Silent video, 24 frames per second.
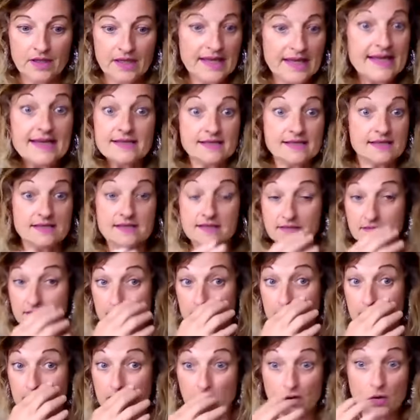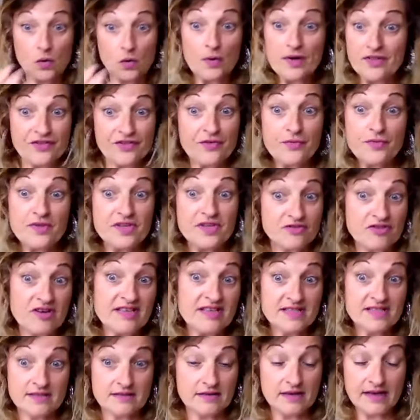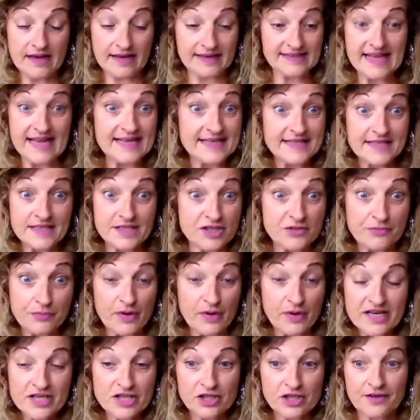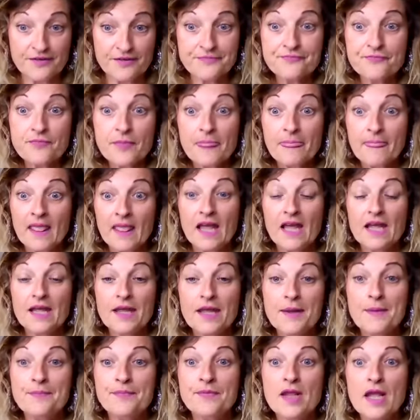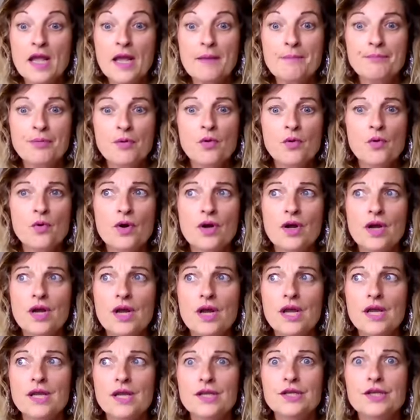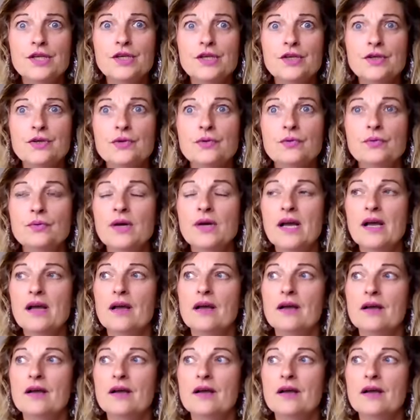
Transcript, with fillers: is going through the stress anxiety and depression um but you